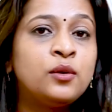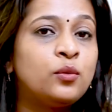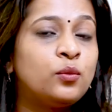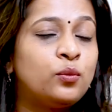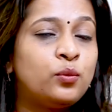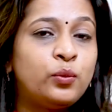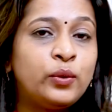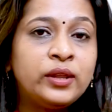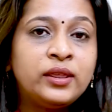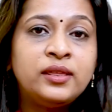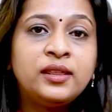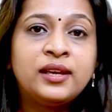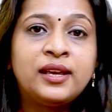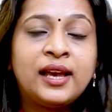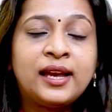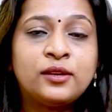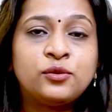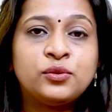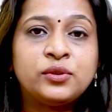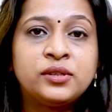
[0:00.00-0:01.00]
with the
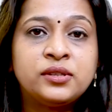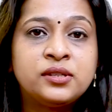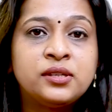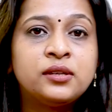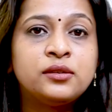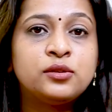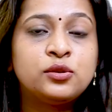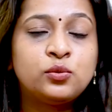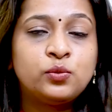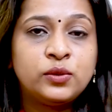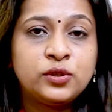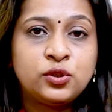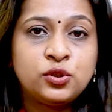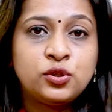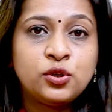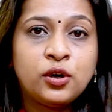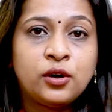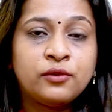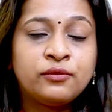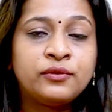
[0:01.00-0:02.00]
gadgets
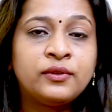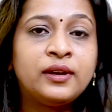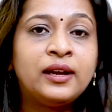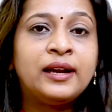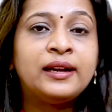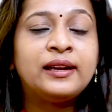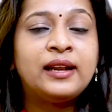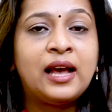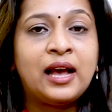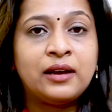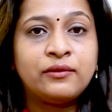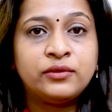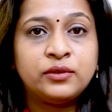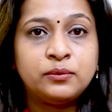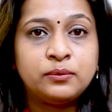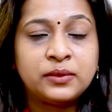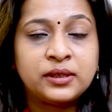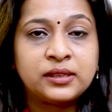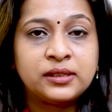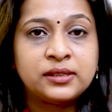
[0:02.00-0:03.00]
switched off and have our
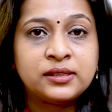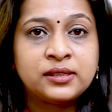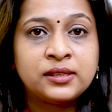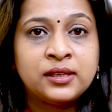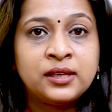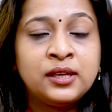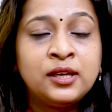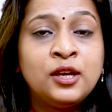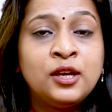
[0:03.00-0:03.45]
meals.